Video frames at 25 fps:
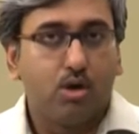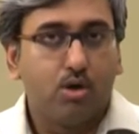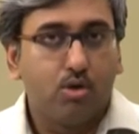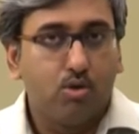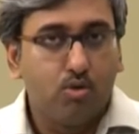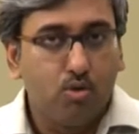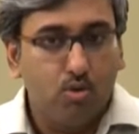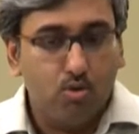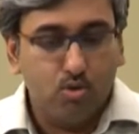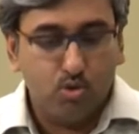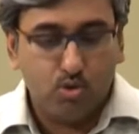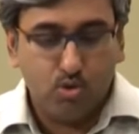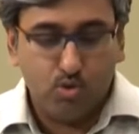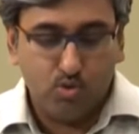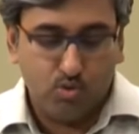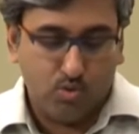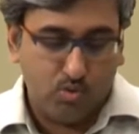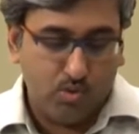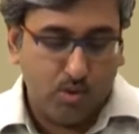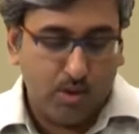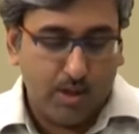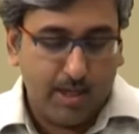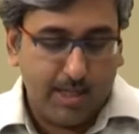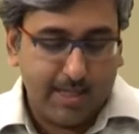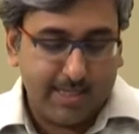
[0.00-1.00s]
go
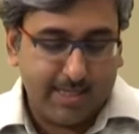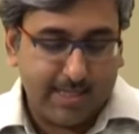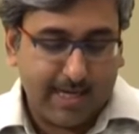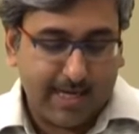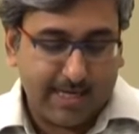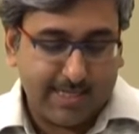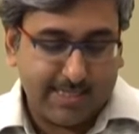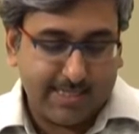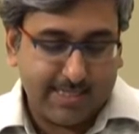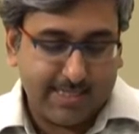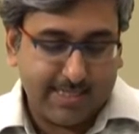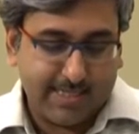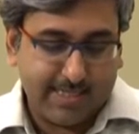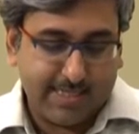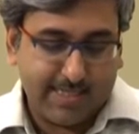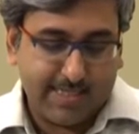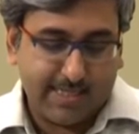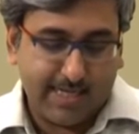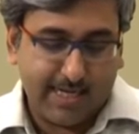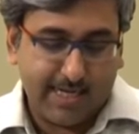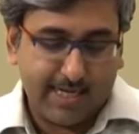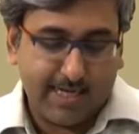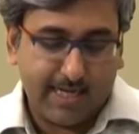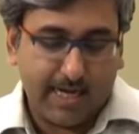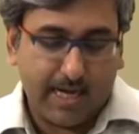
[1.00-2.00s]
to that
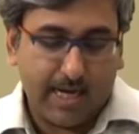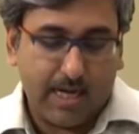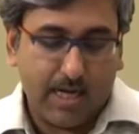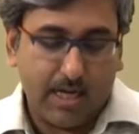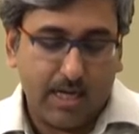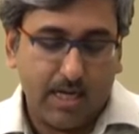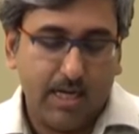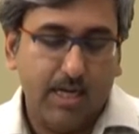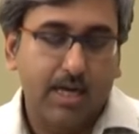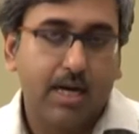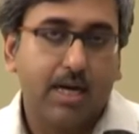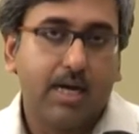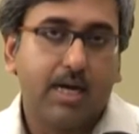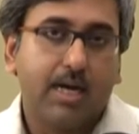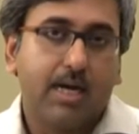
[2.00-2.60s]
10-hour